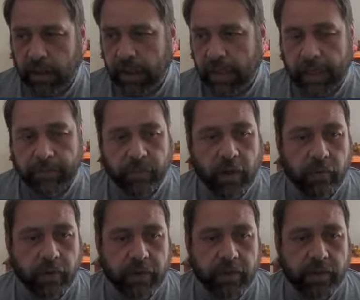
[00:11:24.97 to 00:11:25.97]
I
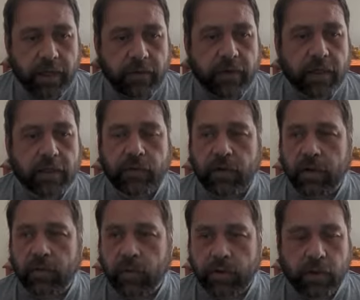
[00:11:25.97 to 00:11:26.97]
want to just say thanks for
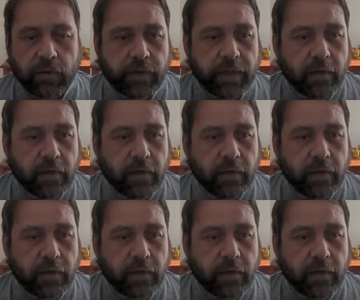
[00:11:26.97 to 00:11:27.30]
watching the video.